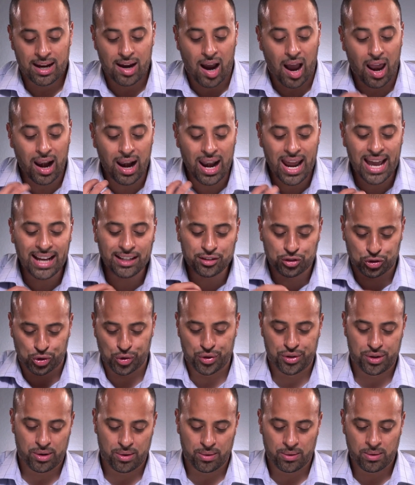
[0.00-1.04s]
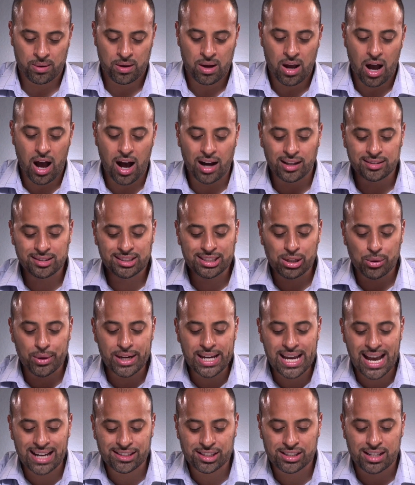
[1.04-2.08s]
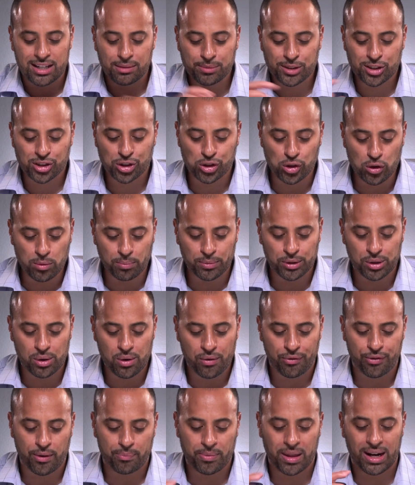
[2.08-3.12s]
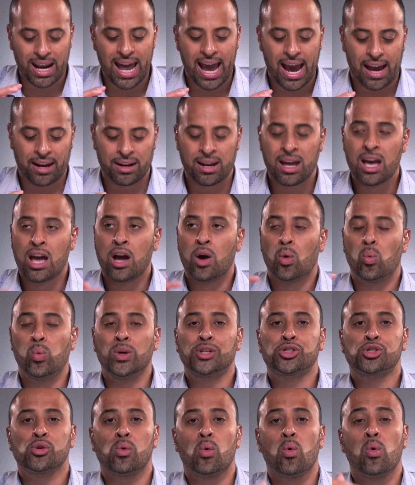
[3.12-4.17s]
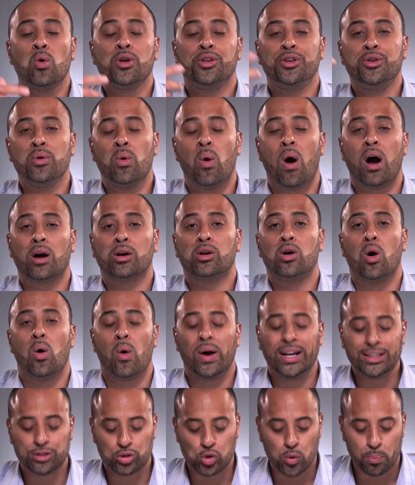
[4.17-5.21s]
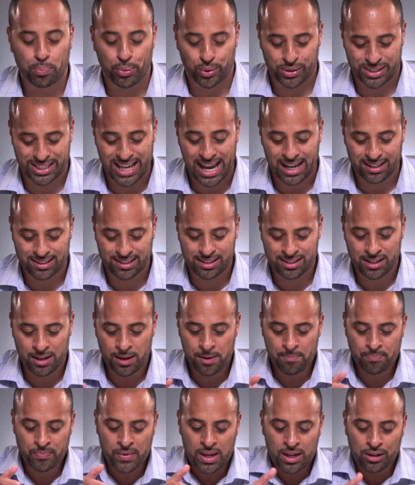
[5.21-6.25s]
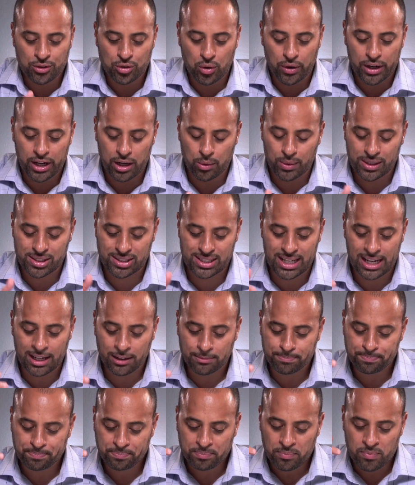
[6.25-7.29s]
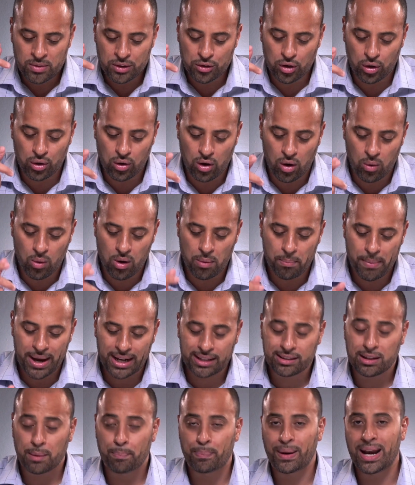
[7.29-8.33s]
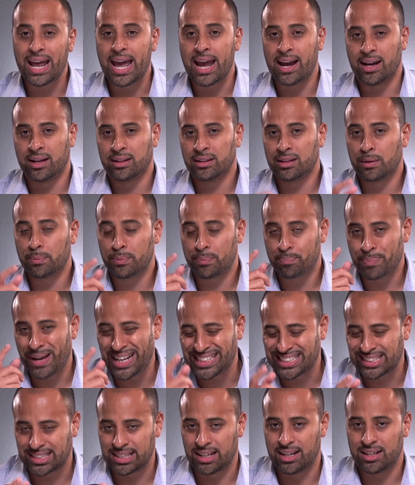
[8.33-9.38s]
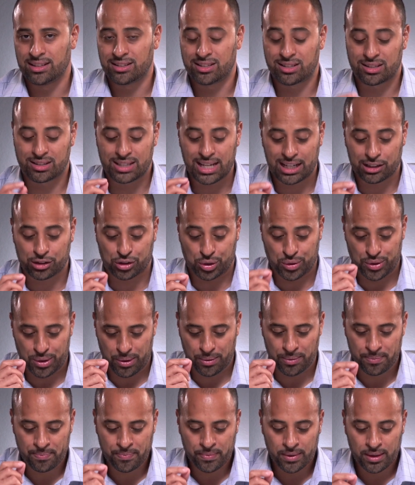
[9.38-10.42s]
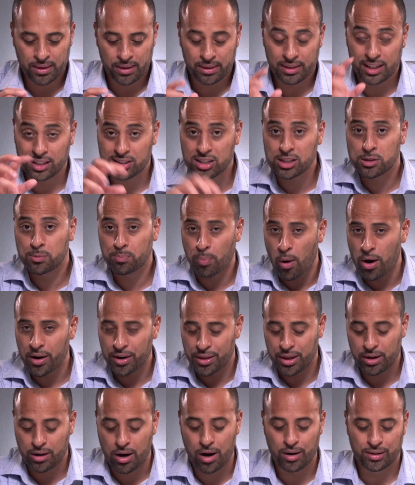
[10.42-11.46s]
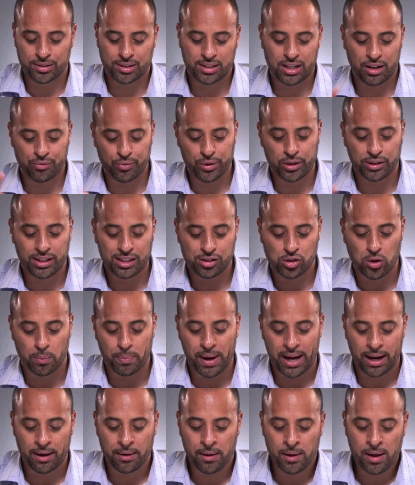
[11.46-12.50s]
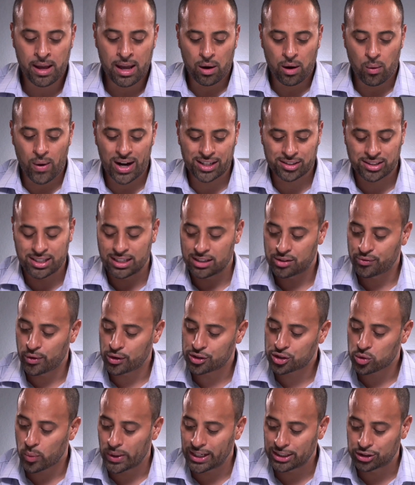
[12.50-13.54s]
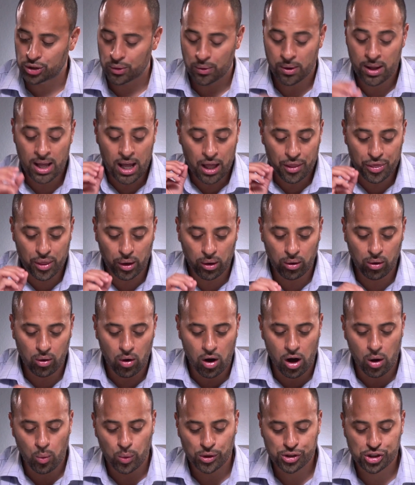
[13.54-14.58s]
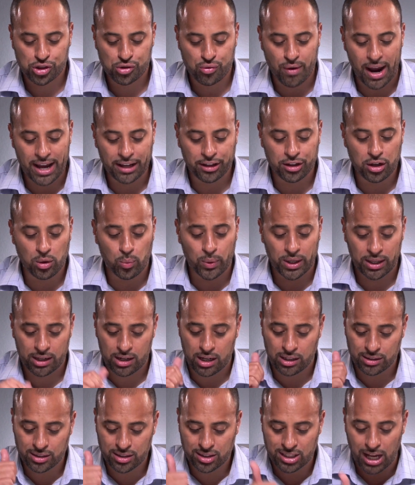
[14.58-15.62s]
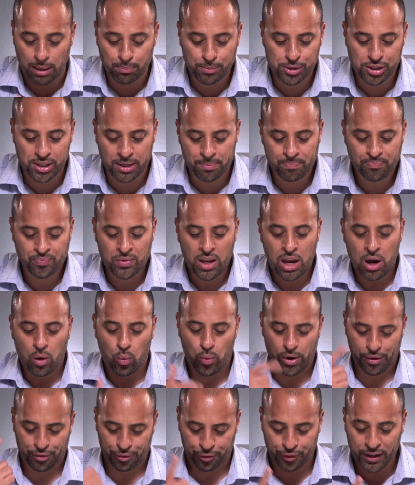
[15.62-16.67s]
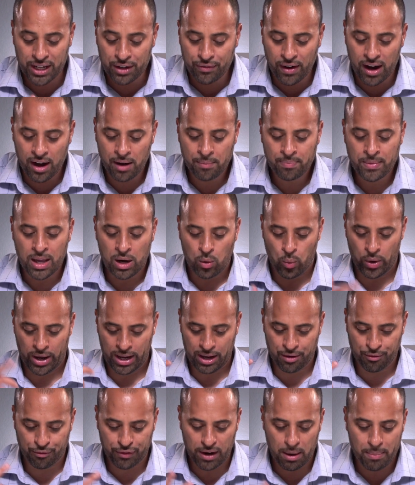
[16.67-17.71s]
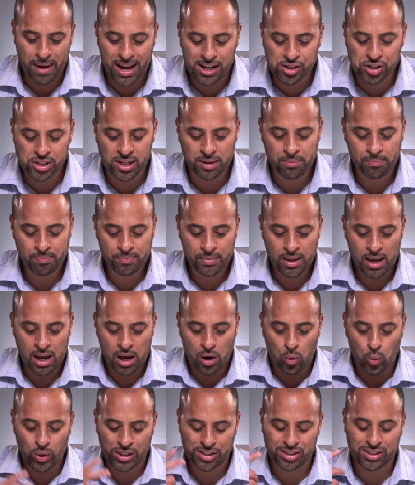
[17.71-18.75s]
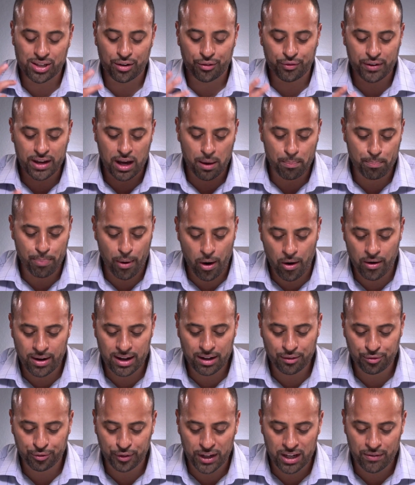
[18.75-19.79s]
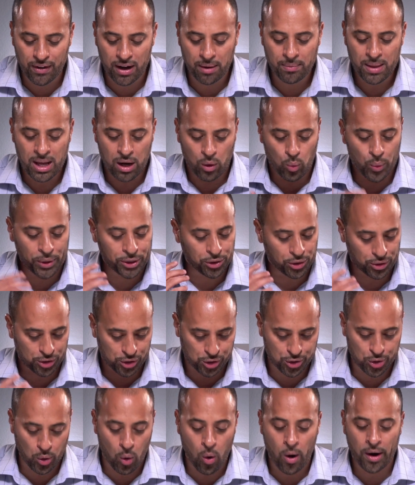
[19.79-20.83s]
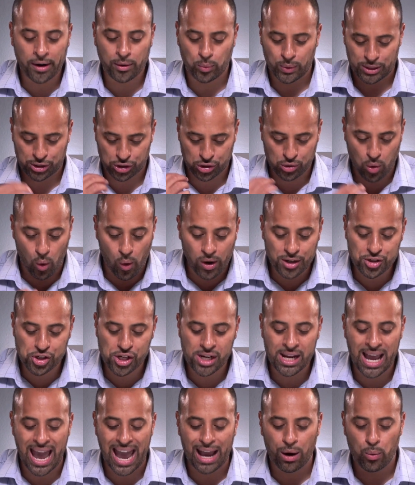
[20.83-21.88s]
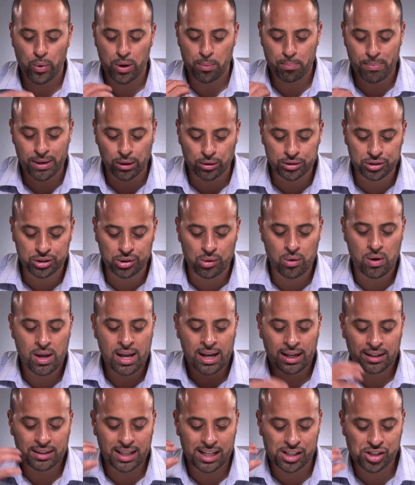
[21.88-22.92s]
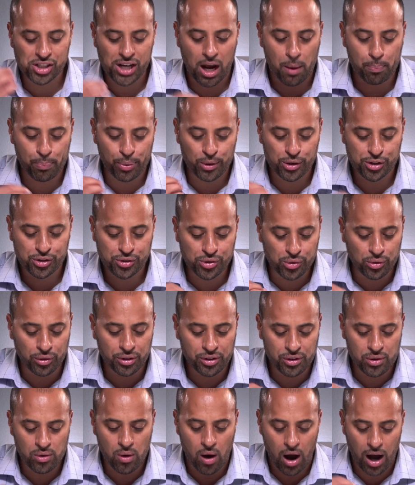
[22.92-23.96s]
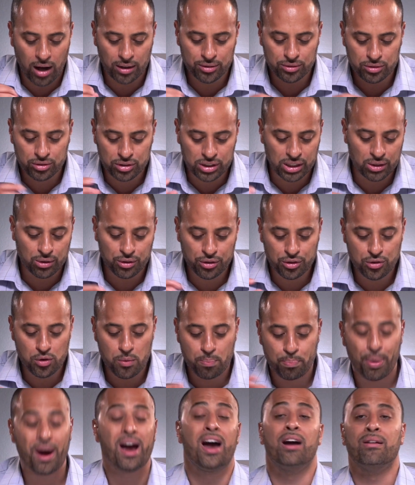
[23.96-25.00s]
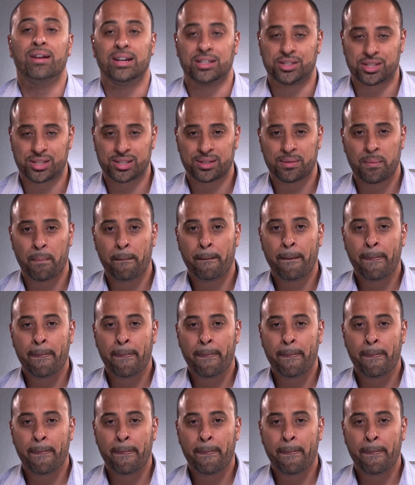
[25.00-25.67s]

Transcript: cling to you until he has consumed you from the land which you are going to possess. So here we see the Lord will make the plague, the pestilence, stick to you. This is part of the curse if we disobey. Watch this, verse 22. The Lord will strike you with consumption, with fever, with inflammation, with severe burning fever, with the sword, with scorching, and with mildew. They shall pursue you until you perish.